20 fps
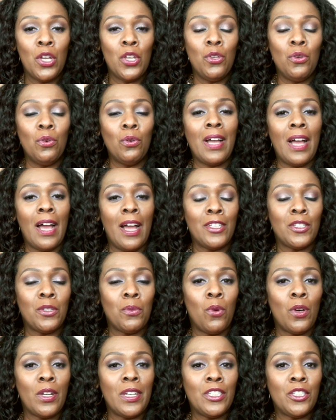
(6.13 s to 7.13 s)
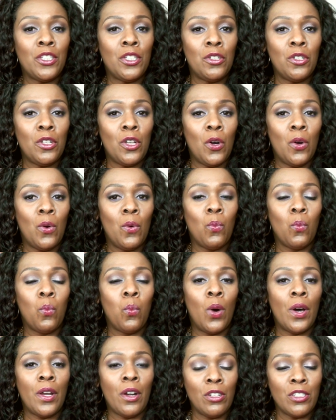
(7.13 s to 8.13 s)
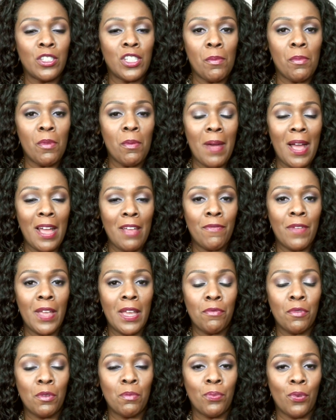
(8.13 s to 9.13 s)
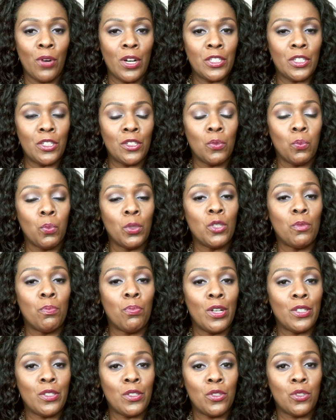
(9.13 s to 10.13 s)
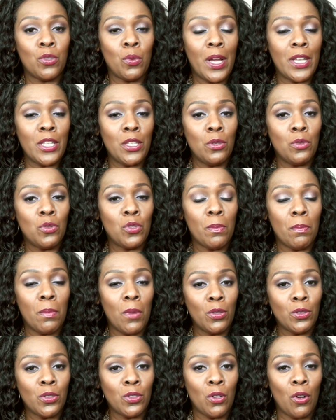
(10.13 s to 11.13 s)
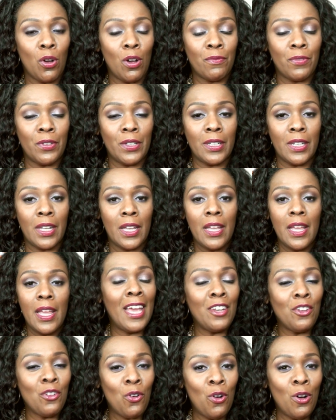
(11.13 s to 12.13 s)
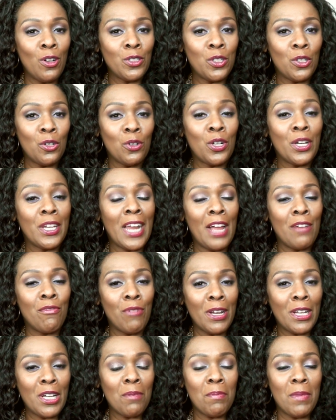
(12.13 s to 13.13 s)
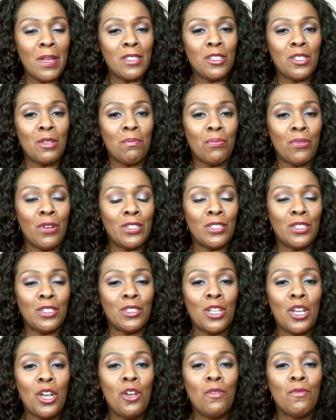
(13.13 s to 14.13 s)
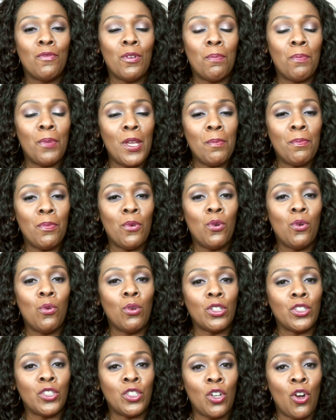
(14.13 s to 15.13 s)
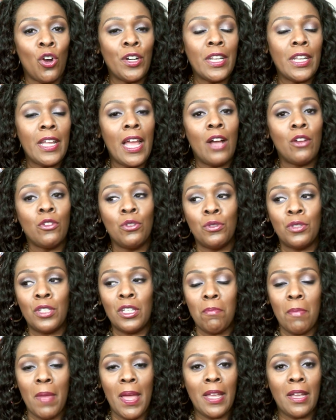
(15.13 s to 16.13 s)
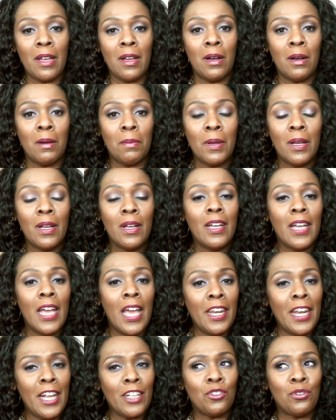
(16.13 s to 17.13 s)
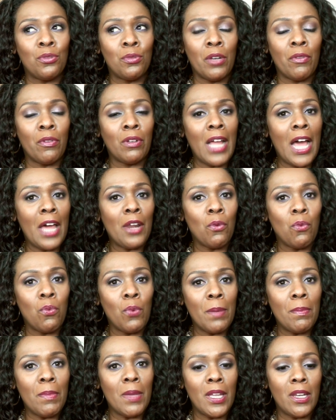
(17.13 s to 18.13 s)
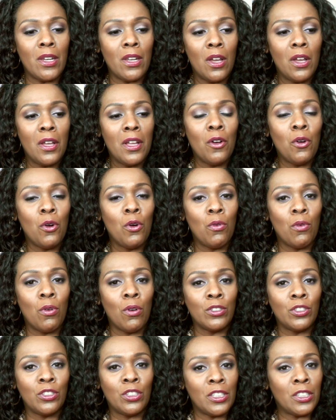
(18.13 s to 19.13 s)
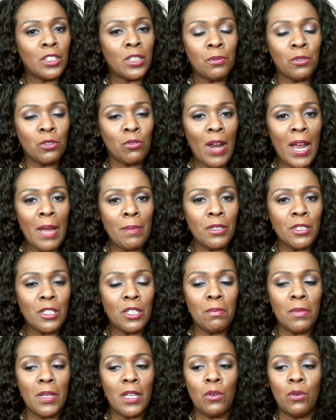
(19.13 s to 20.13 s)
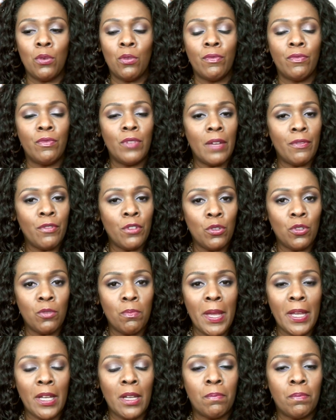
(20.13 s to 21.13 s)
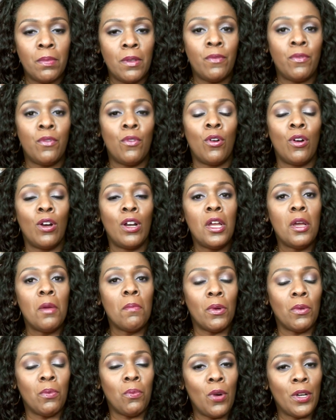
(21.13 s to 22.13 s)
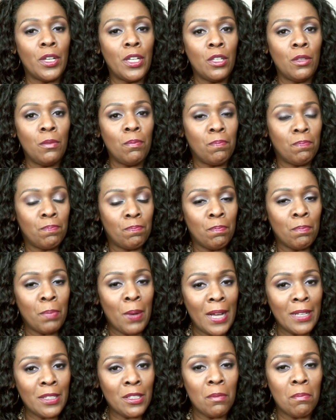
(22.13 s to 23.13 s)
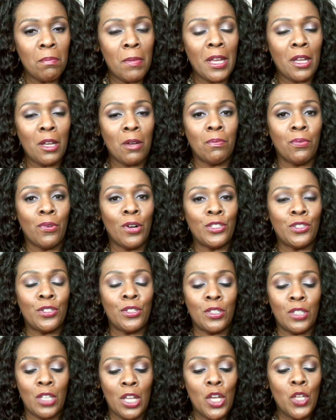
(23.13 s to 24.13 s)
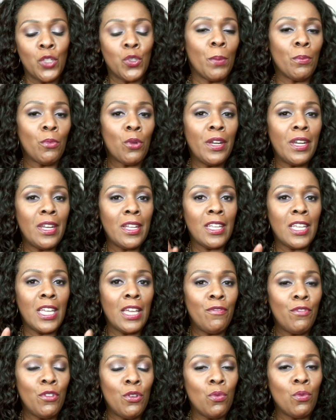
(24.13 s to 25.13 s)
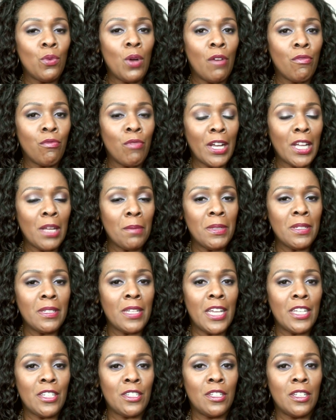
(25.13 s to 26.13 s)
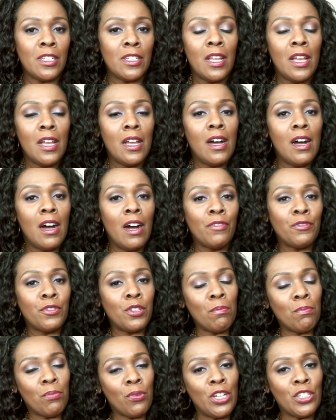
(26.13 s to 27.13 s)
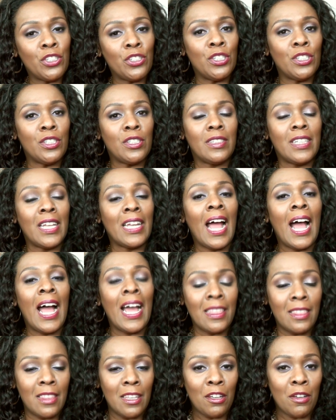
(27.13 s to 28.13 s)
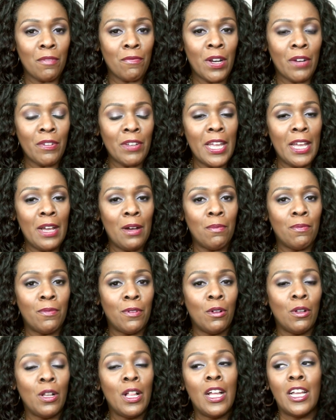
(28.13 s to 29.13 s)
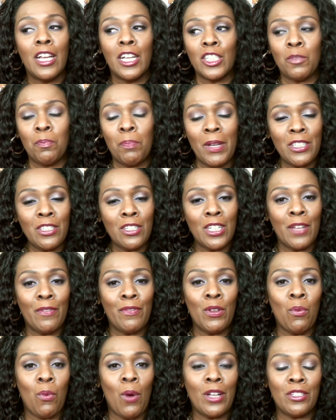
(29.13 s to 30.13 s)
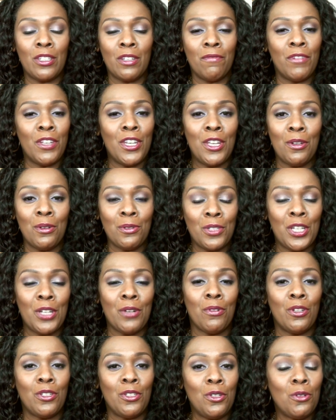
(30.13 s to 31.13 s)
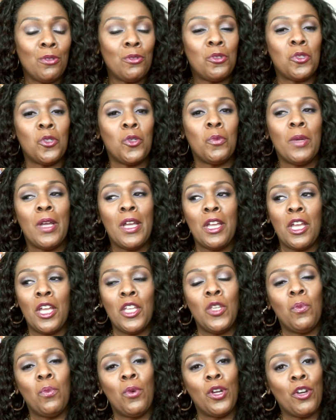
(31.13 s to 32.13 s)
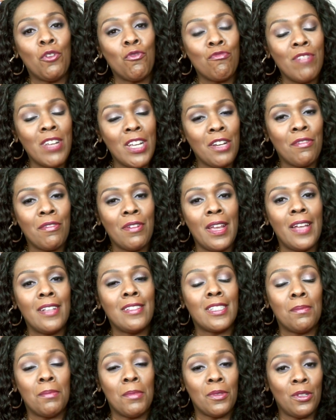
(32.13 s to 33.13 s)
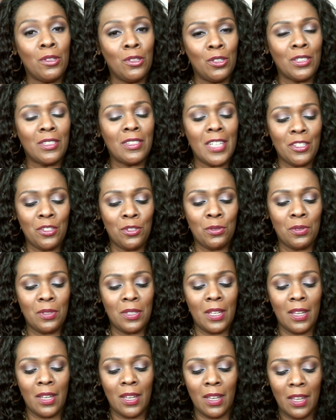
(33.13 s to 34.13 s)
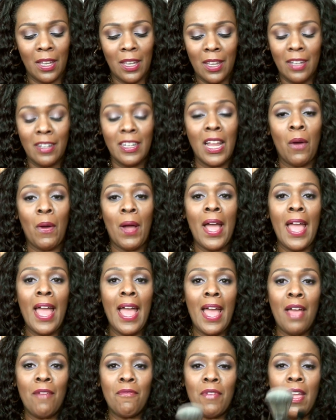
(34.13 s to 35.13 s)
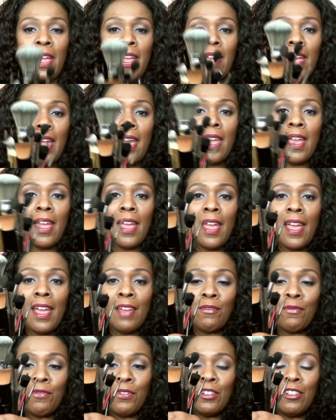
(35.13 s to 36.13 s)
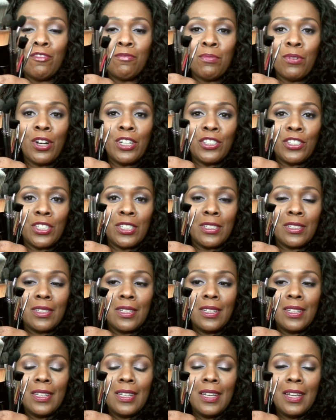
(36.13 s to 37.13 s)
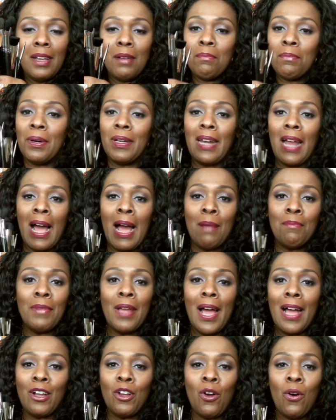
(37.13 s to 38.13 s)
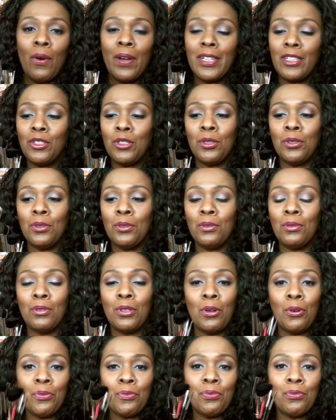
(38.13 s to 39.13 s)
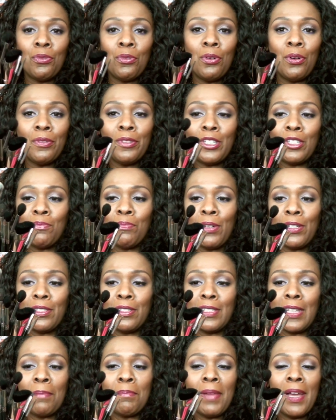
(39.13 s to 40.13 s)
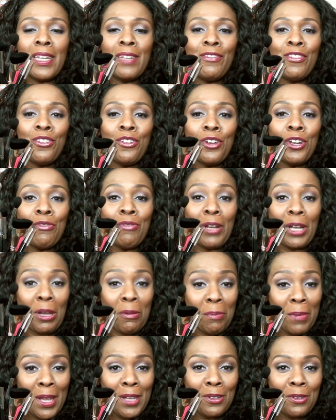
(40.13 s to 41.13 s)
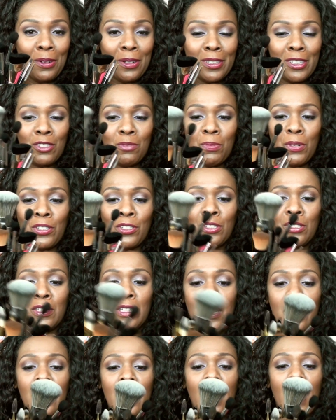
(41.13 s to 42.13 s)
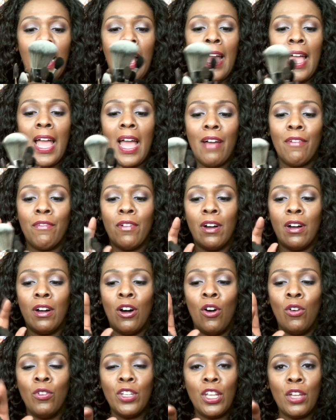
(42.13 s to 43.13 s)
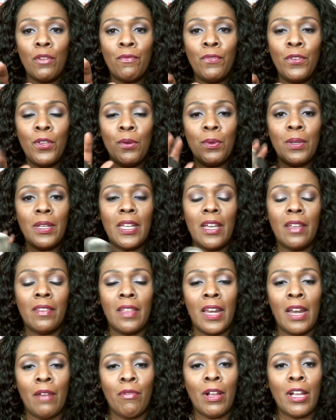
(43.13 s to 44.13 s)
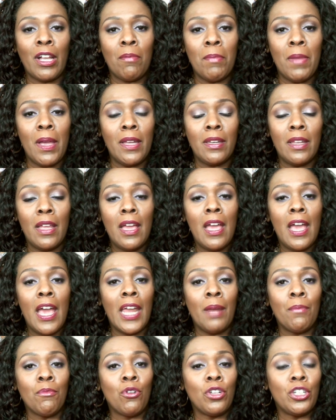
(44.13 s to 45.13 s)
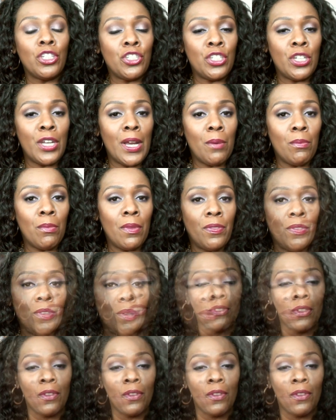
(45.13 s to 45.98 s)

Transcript: You guys wanted to know what are some of my favorite brushes, which brushes do I use the most often, and also could I recommend some brushes for people who are starting out using makeup. And that's true, there are a lot of women who are just subscribing to me who've never used makeup before but want to buy some makeup brushes. So I'm going to give you a recommendation of some brushes that I think are very helpful, especially if you're watching videos here on YouTube and you want to recreate some of the looks that you see. Now I have a handful of brushes, but I'm not going to go through all these brushes. I'm not even going to recommend all these brushes. I have only a few in here that I recommend, and I'm going to share them with you.